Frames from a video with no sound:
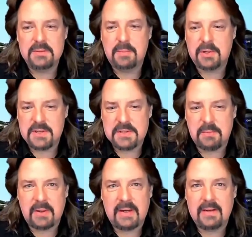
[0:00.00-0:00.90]

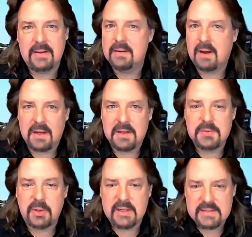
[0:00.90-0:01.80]
participating in
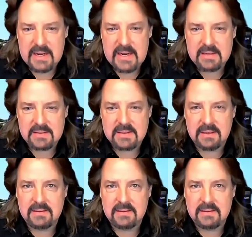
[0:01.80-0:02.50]
iSpring Days,